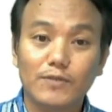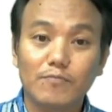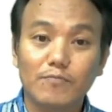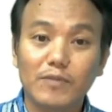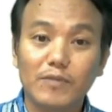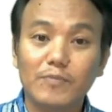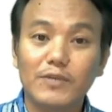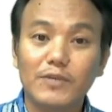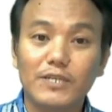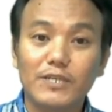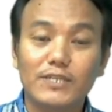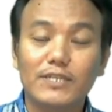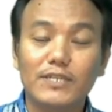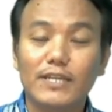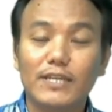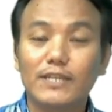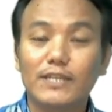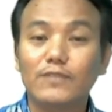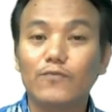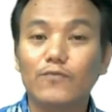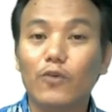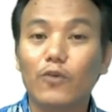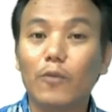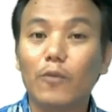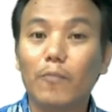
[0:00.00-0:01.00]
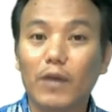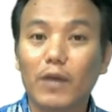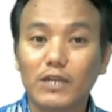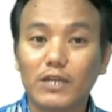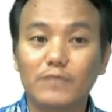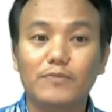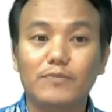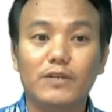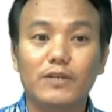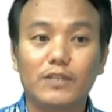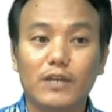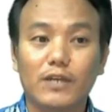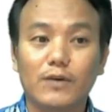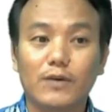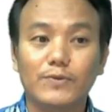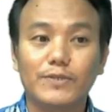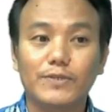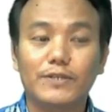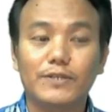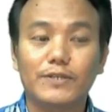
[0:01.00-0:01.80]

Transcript: PPT stands for parts per thousand.